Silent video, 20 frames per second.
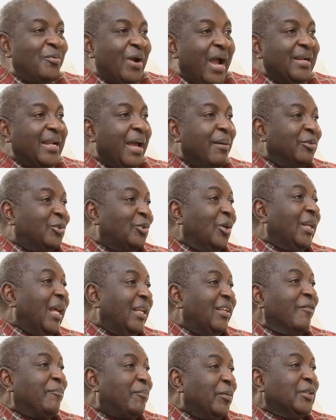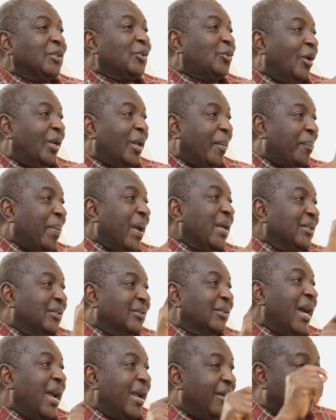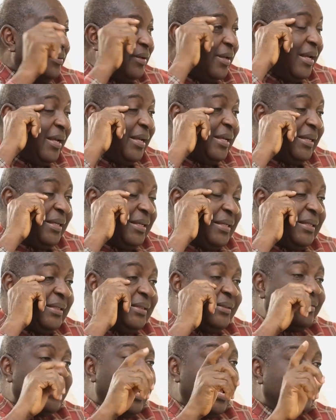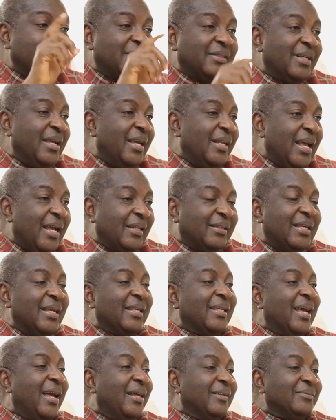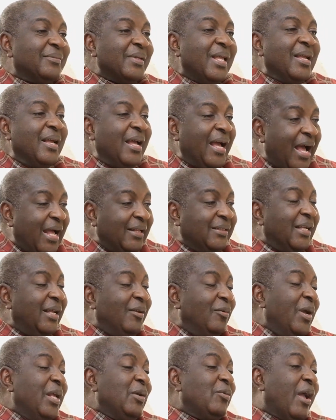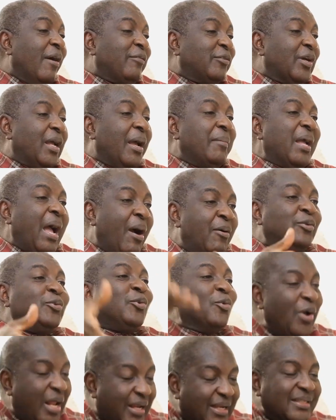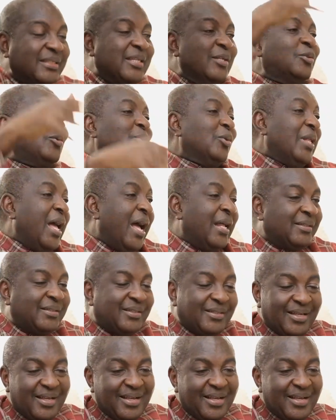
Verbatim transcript: right now, I'm sure that they put it on a pen yes, drive. Yes, they are on pen drive, drives. Uh, and yeah. I think that uh, the way we have talked about it, I want to go and listen to that